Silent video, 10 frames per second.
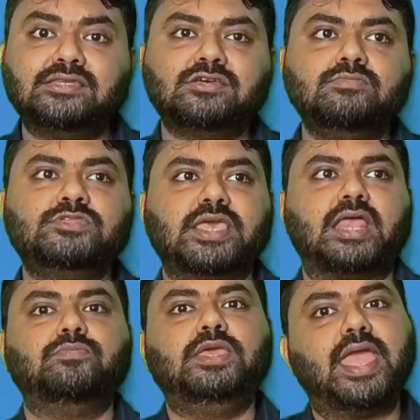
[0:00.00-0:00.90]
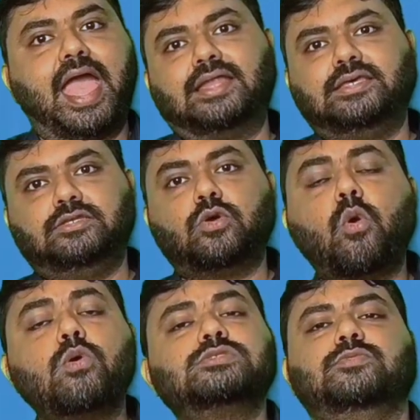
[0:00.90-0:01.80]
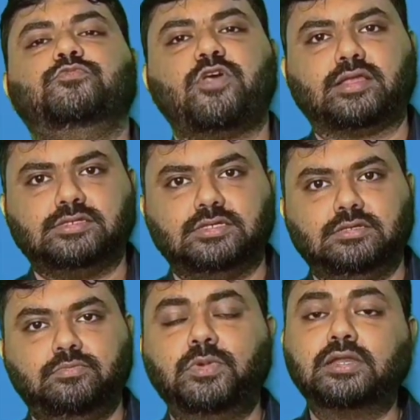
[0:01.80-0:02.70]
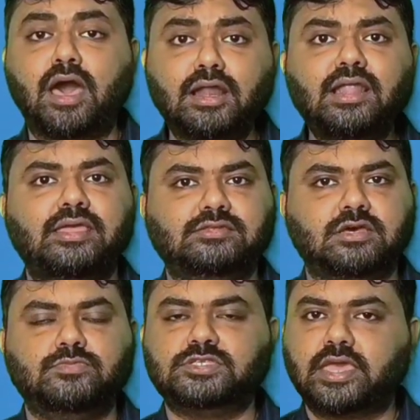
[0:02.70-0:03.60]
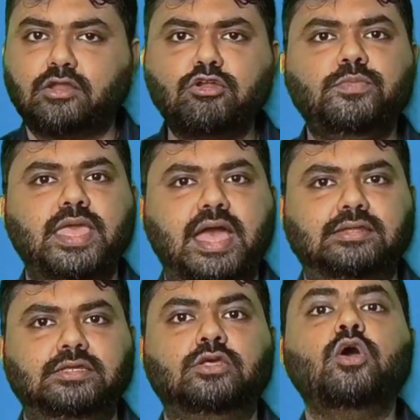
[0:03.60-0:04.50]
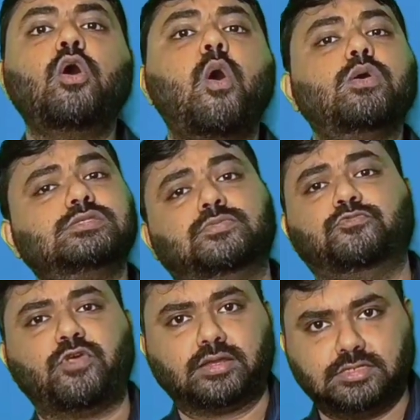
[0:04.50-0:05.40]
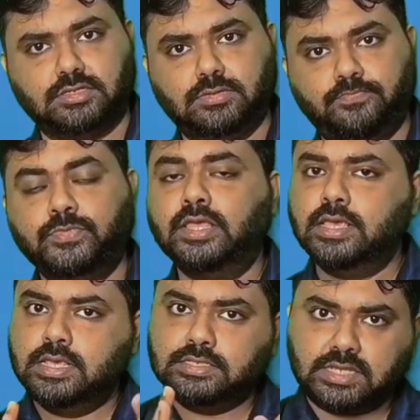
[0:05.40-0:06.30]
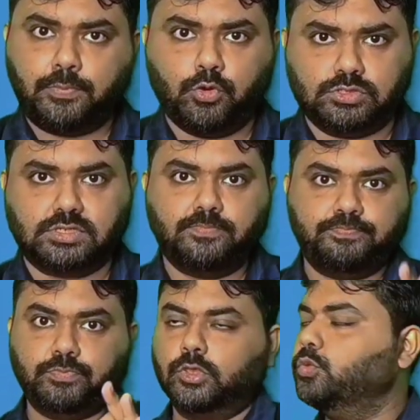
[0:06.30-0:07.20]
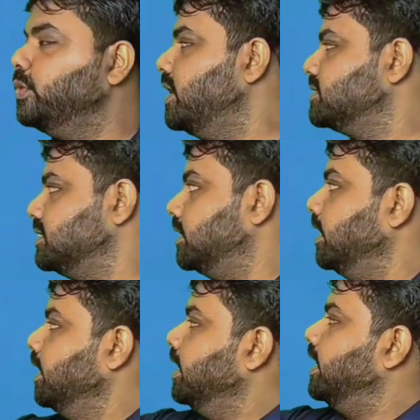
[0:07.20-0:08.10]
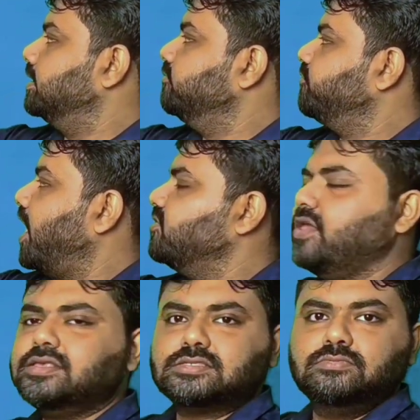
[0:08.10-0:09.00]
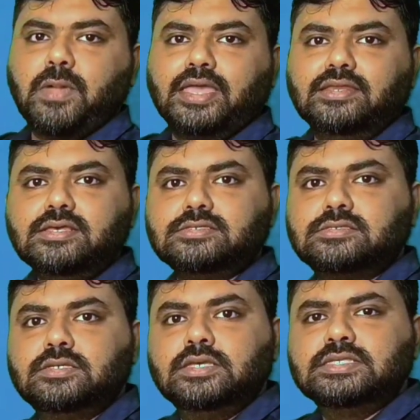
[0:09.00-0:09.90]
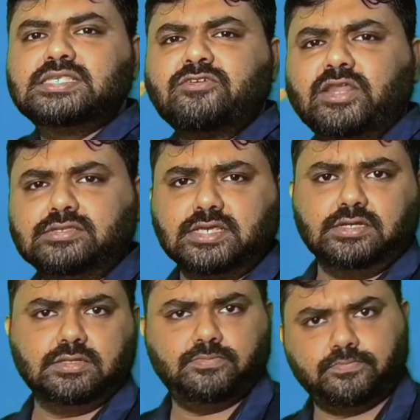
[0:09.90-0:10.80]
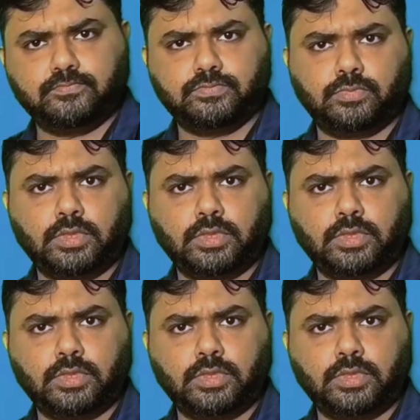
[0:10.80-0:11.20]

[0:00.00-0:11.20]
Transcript: like terms can be added or subtracted, but unlike terms cannot be added or subtracted. Suppose we are saying 5x minus 7z.